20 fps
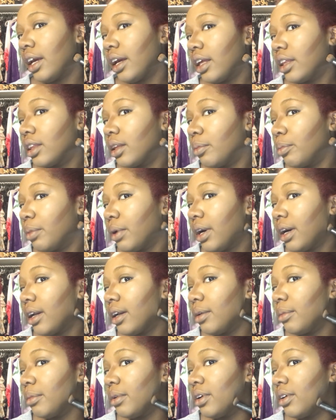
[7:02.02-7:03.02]
like the
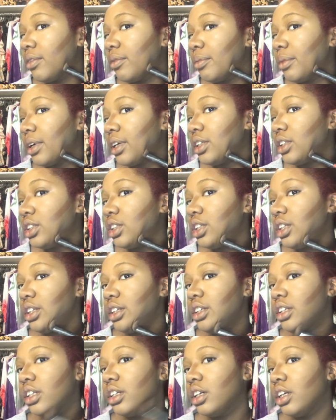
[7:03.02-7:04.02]
bottom of my
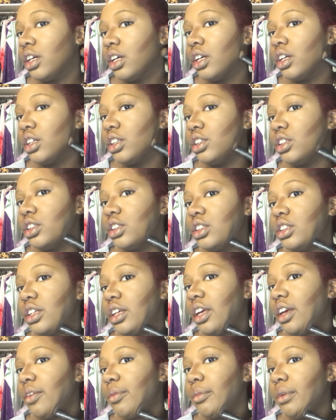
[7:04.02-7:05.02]
chin, just
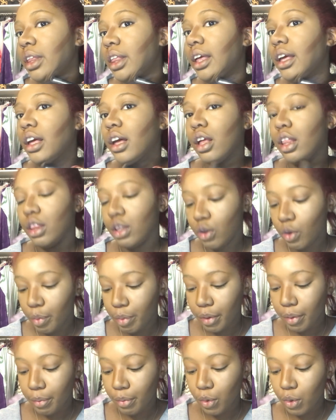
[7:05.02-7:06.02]
to give me like a little
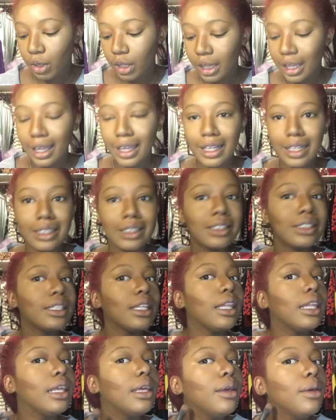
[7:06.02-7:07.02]
bit more like
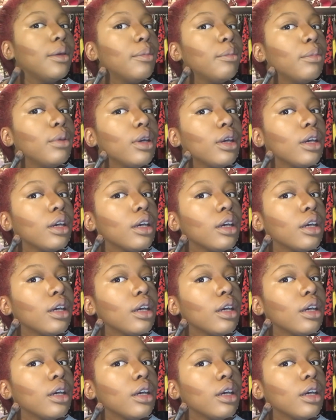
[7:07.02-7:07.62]
slim